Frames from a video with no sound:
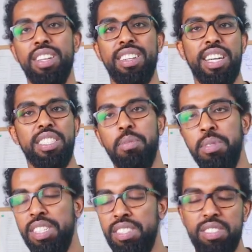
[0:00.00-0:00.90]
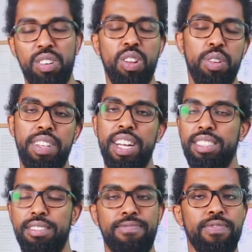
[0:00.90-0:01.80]
90 minutes, all of
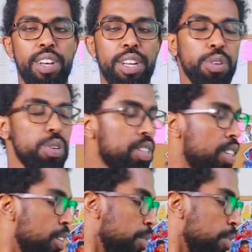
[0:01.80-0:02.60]
that. Very good.